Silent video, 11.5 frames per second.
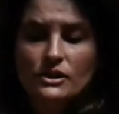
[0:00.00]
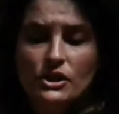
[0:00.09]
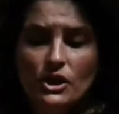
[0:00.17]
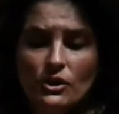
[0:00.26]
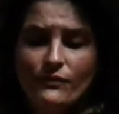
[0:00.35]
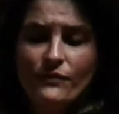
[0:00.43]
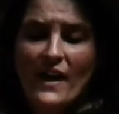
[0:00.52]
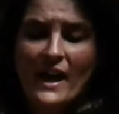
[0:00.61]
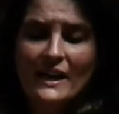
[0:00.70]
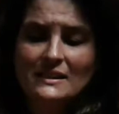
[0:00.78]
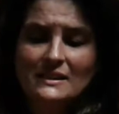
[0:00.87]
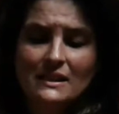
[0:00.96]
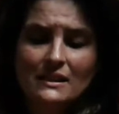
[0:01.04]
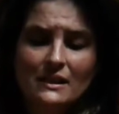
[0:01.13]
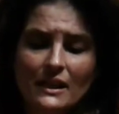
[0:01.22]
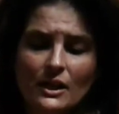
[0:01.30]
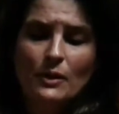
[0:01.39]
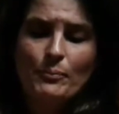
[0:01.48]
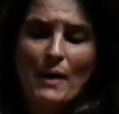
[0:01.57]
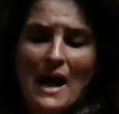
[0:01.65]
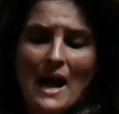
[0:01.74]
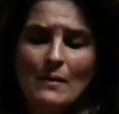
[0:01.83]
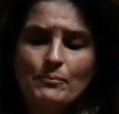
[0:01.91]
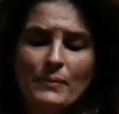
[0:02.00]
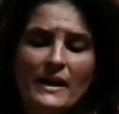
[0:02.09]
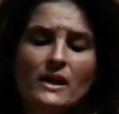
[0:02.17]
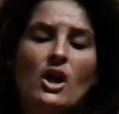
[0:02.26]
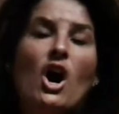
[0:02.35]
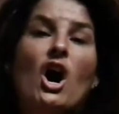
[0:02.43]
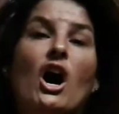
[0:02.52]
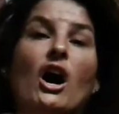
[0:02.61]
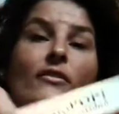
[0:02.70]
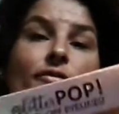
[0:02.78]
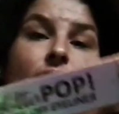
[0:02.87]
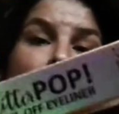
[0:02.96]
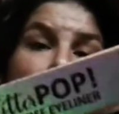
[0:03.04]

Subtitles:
Too Faced Glitter Pop Peel Off.